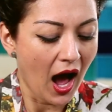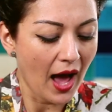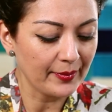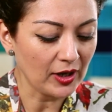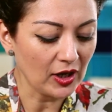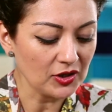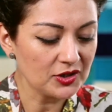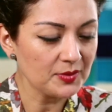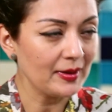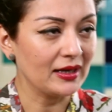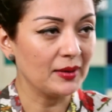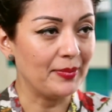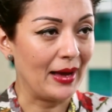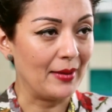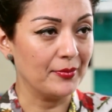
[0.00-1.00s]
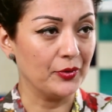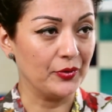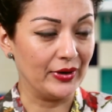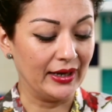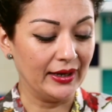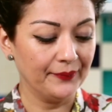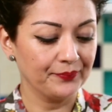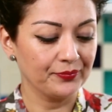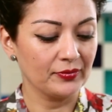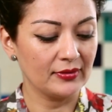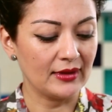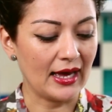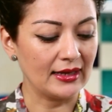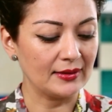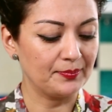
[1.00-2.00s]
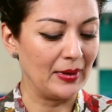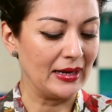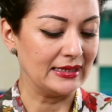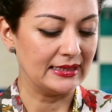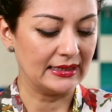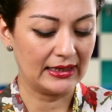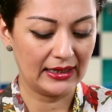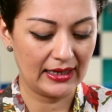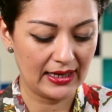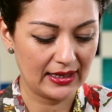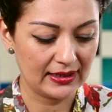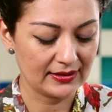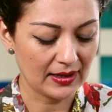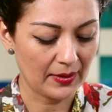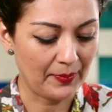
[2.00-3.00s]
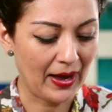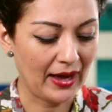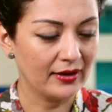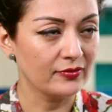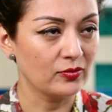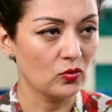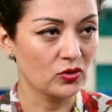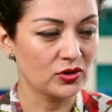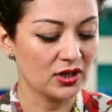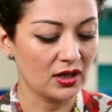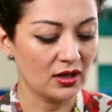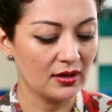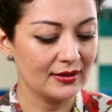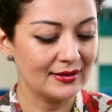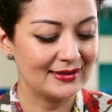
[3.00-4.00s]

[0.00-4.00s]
I'm going to make a bain-marie. That basically is a pan of water